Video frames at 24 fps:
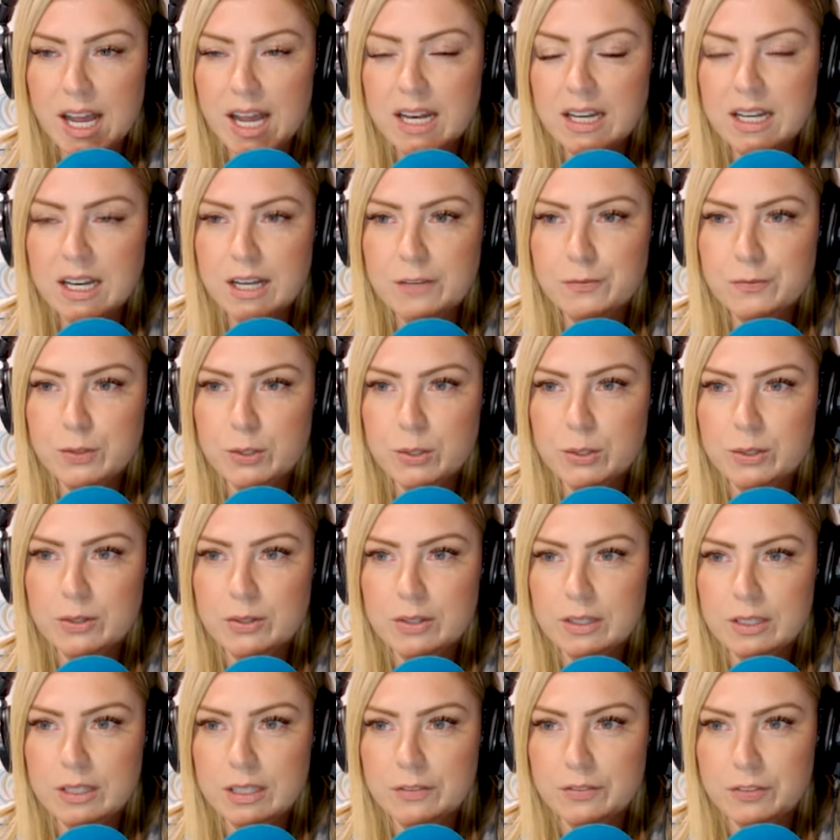and if
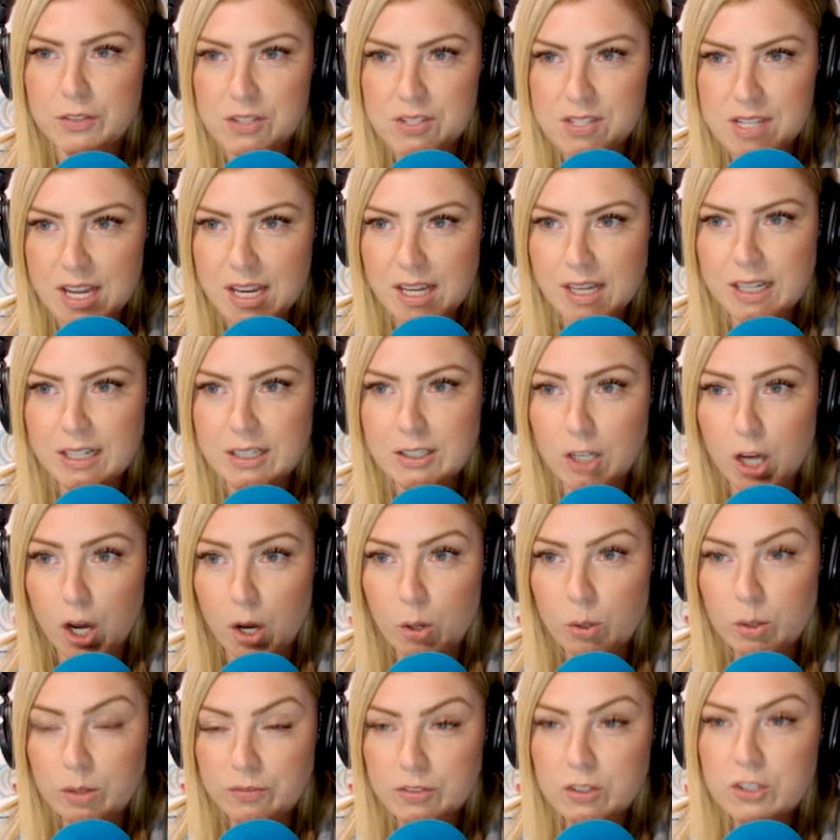you're saying no,
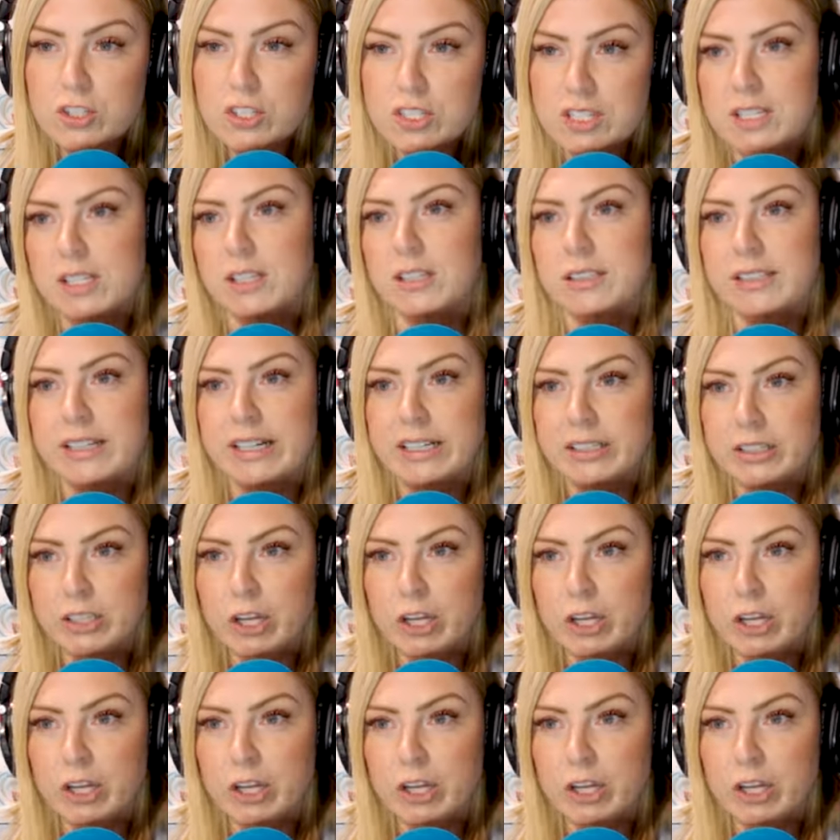if you just yelled out